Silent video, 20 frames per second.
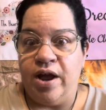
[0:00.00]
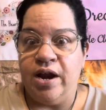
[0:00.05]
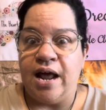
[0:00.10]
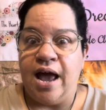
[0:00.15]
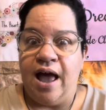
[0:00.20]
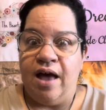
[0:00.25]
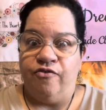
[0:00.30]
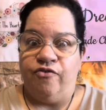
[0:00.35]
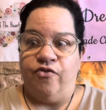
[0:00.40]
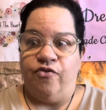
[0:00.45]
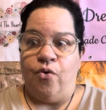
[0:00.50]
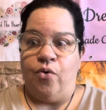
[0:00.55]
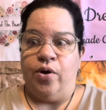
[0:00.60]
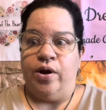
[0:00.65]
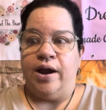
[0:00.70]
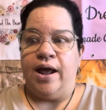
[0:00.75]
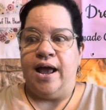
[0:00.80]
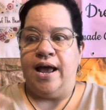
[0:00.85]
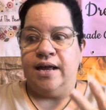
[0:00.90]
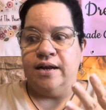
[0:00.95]
and I had 4,
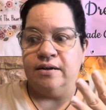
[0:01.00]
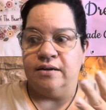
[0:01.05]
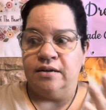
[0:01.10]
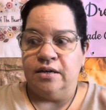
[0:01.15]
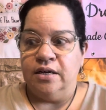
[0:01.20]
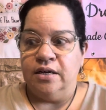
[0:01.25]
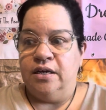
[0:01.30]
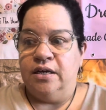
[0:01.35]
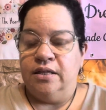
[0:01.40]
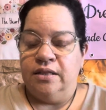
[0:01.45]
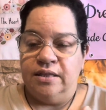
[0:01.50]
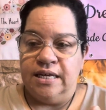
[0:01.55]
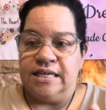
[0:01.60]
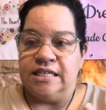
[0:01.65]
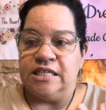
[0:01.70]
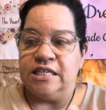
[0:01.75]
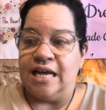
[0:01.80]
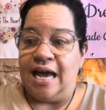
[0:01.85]
and I had this.